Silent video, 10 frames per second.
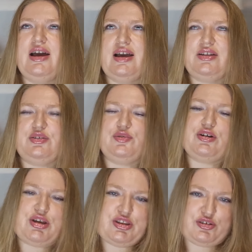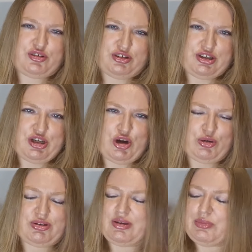is a very interesting
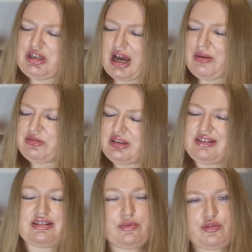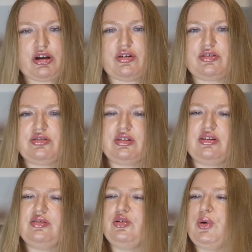note. Sometimes in some fragrances
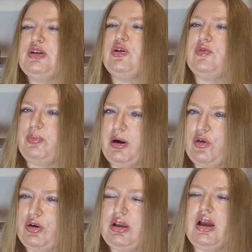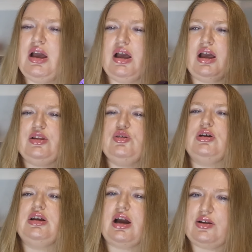it's quite overpowering, and you
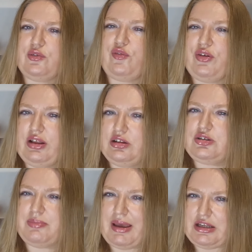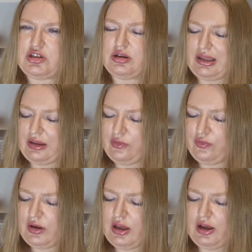can kind of feel tomato leaf,
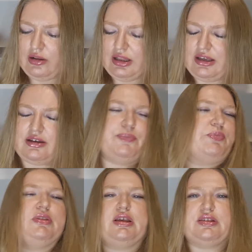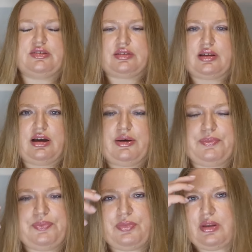like this
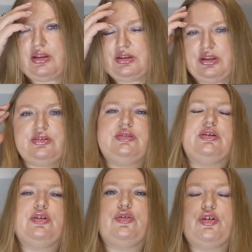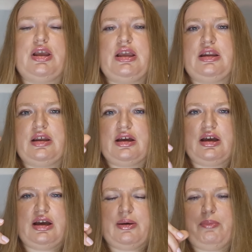green
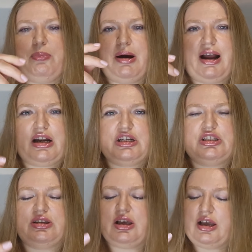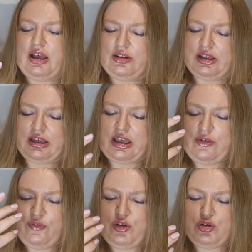part. Like
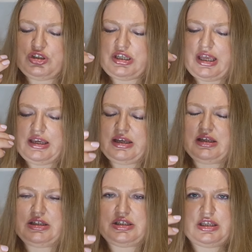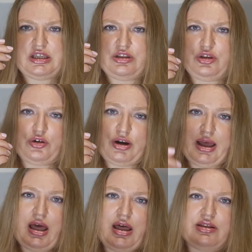if you take it in your
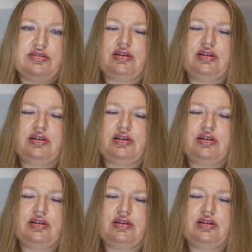hands